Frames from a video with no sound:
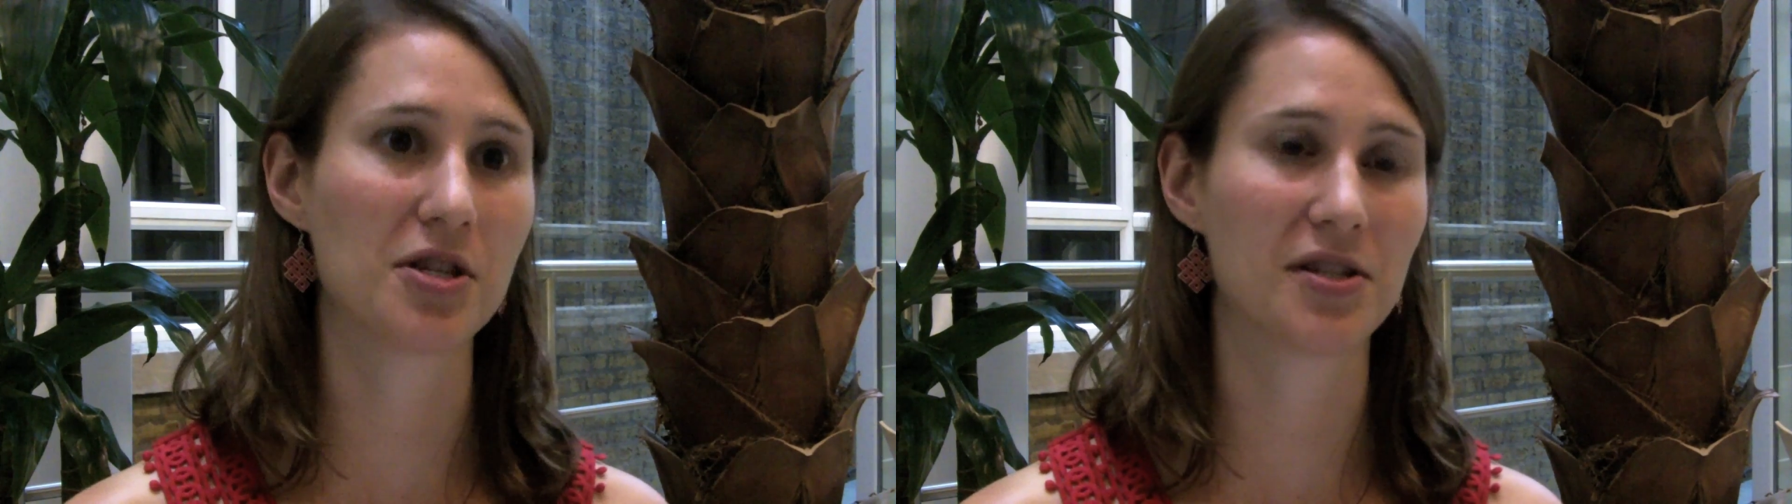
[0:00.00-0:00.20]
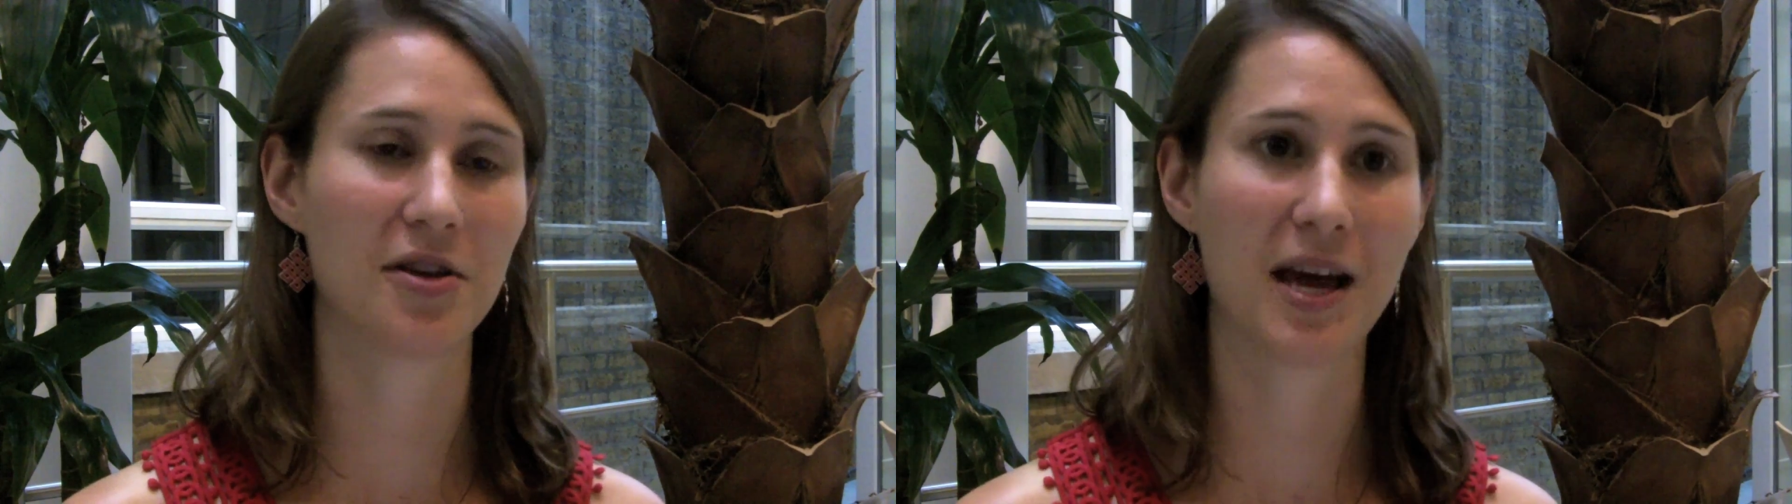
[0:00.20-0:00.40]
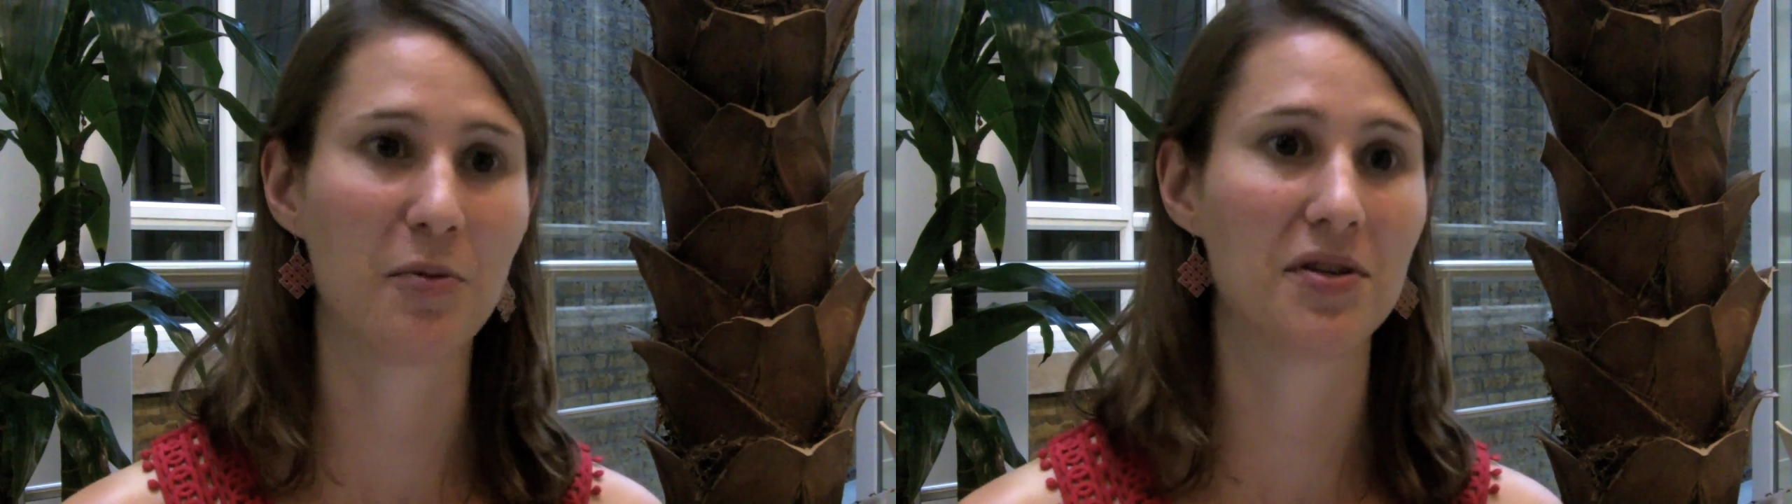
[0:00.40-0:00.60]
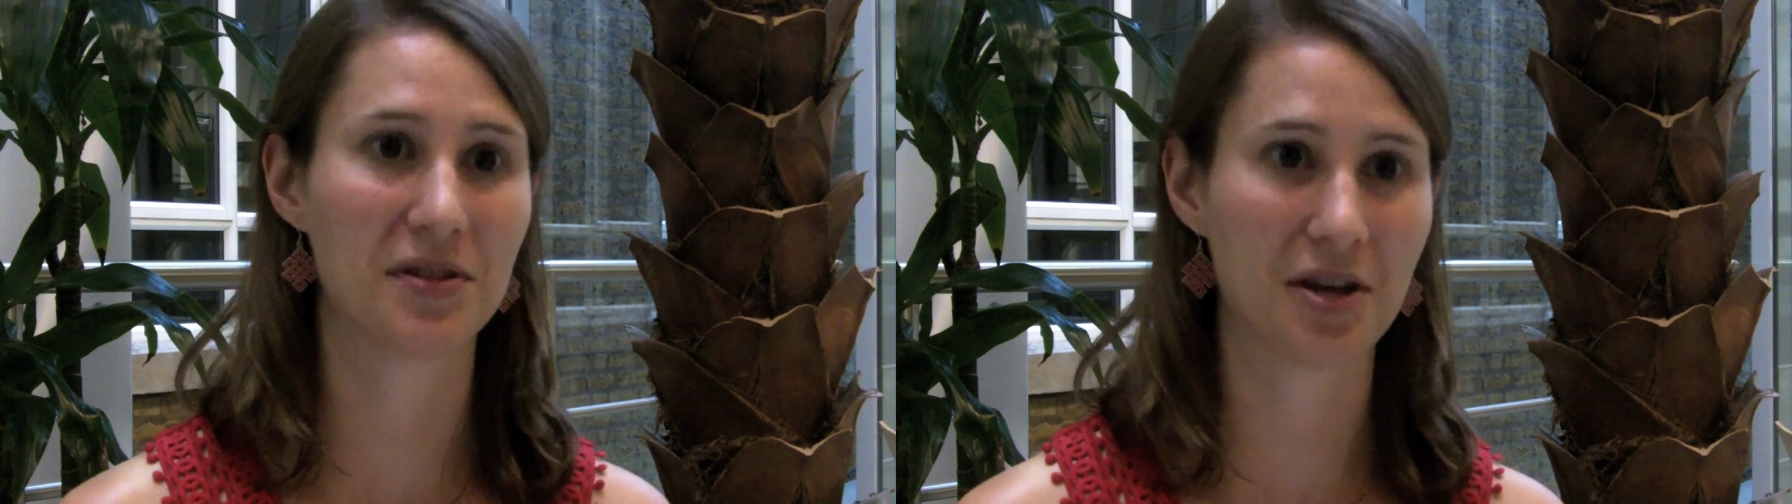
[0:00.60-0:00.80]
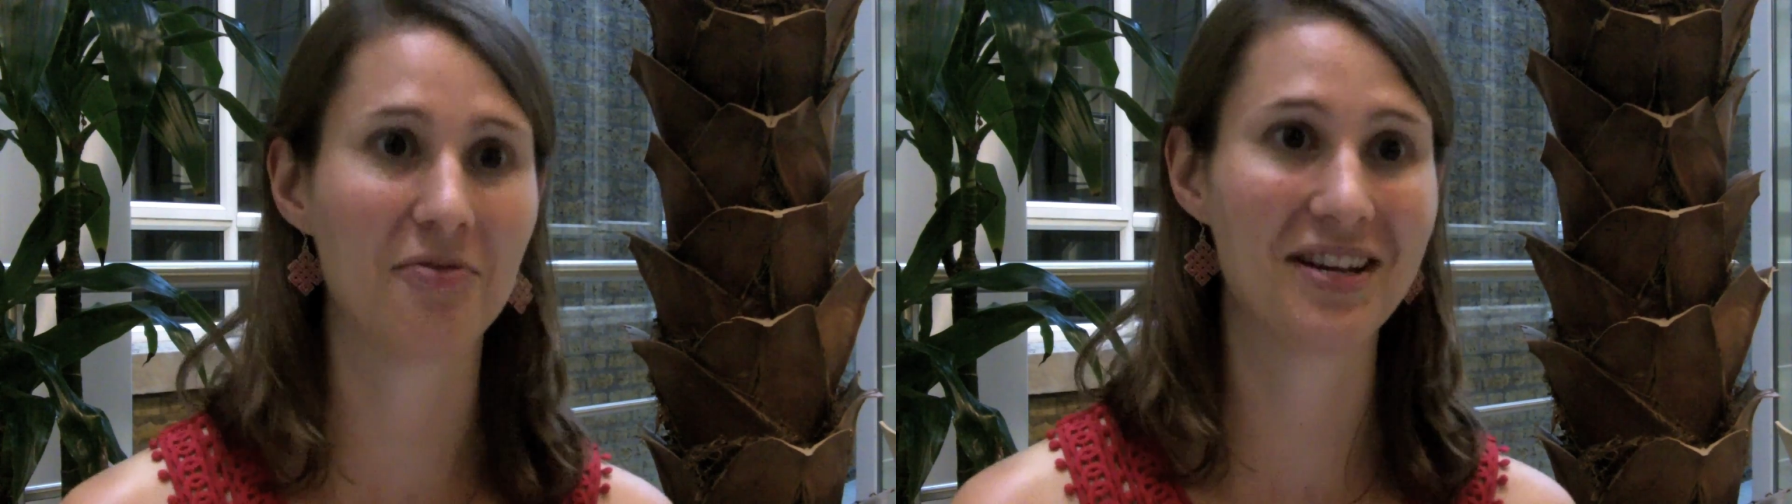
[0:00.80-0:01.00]
so that
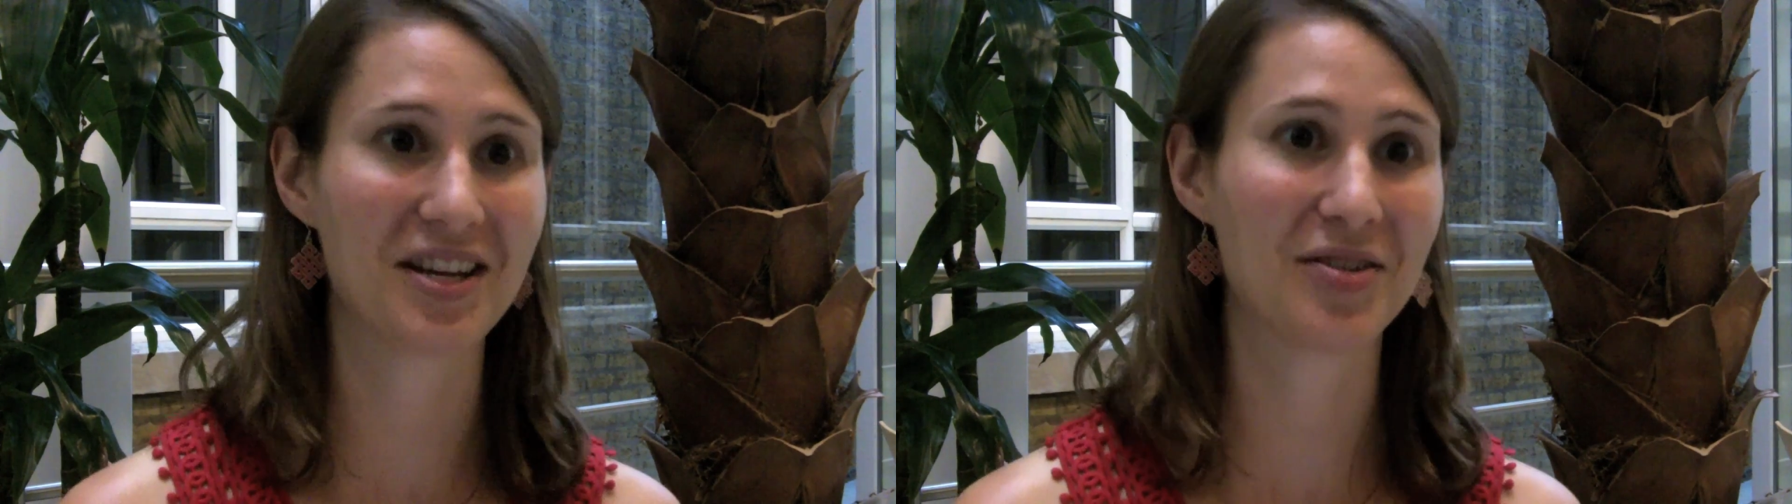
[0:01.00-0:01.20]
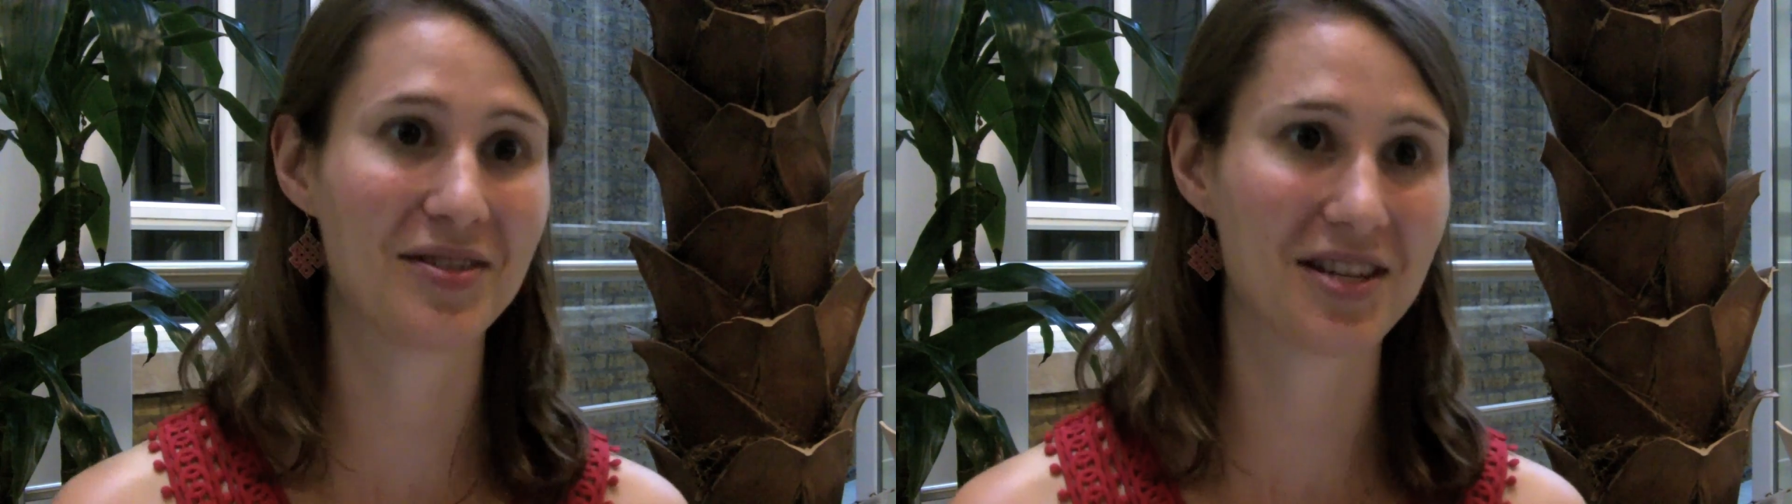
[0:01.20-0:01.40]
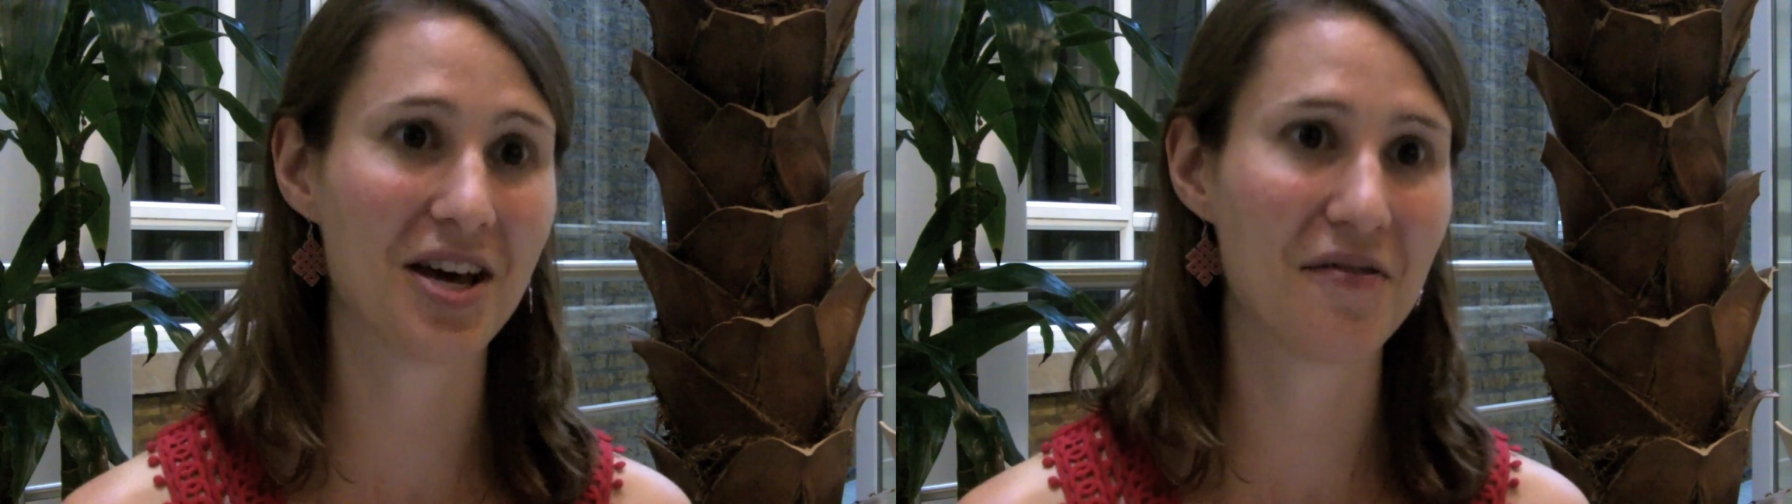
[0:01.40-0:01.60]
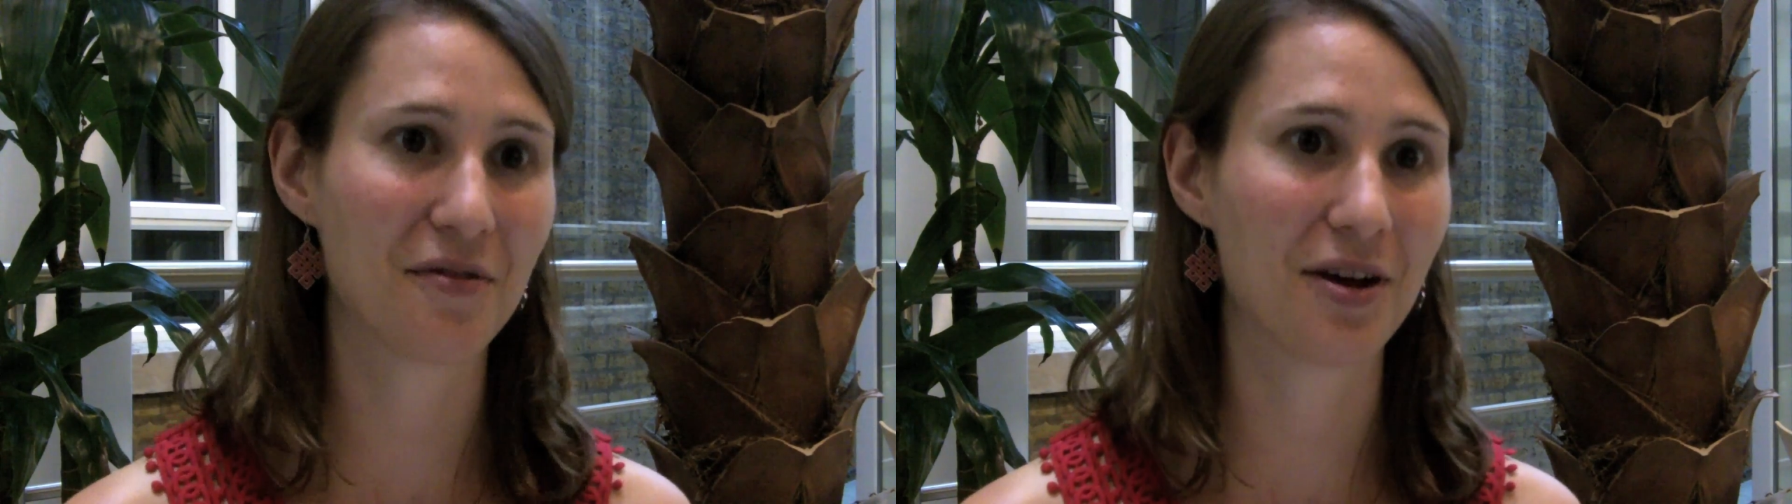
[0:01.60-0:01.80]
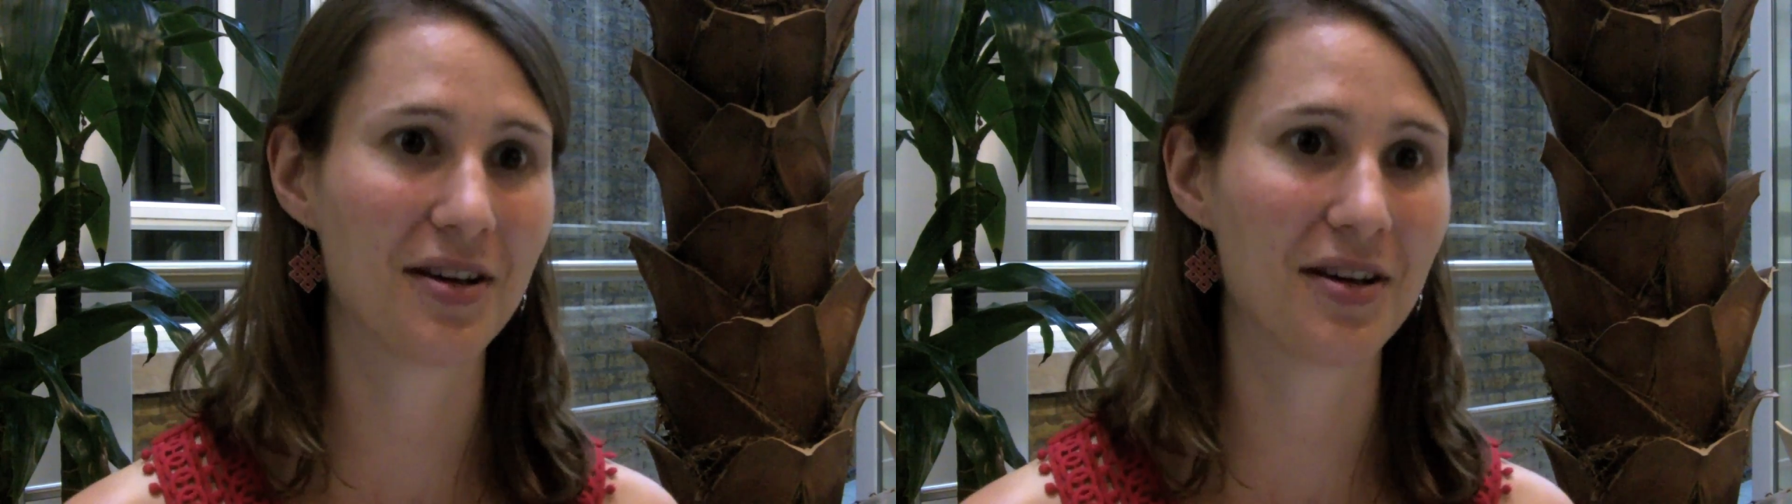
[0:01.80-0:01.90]
was a really good start for